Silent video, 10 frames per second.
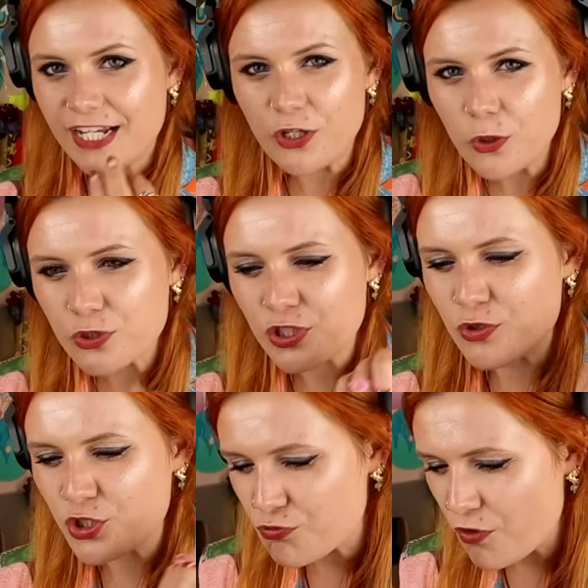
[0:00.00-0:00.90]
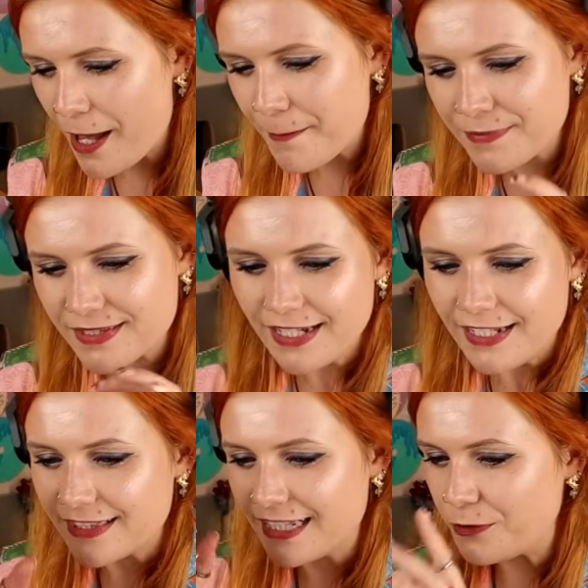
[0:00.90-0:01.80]
can all do the drums,
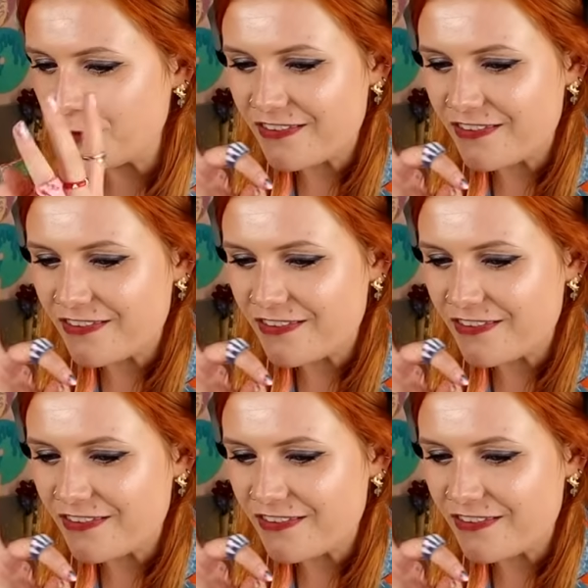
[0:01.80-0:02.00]
the little